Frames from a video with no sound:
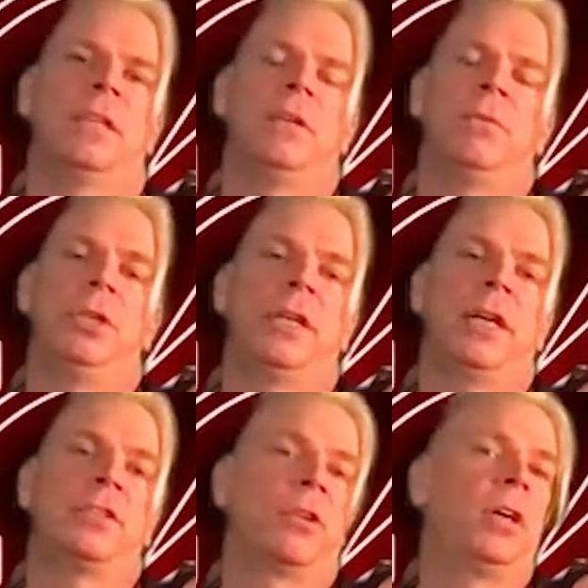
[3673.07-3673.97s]
Well, you
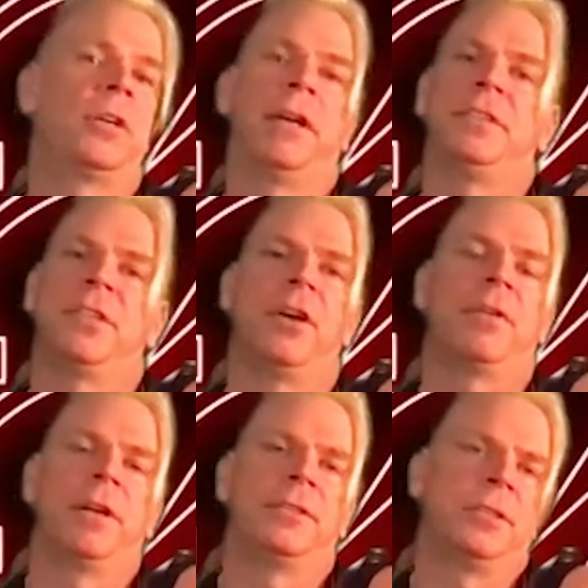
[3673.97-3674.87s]
guys are all great
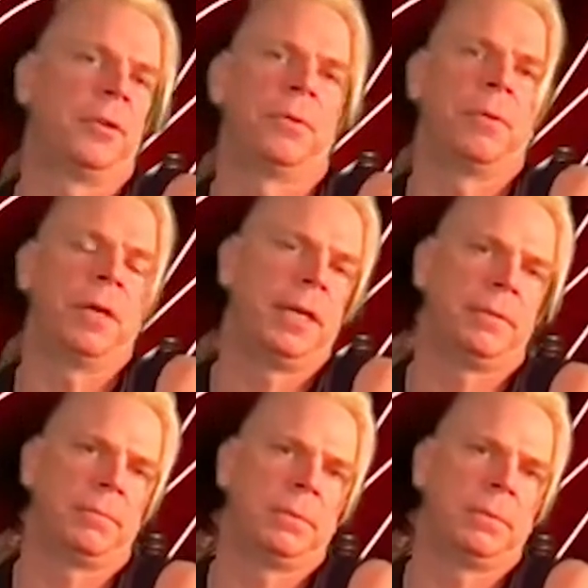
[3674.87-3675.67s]
songwriters in your own right.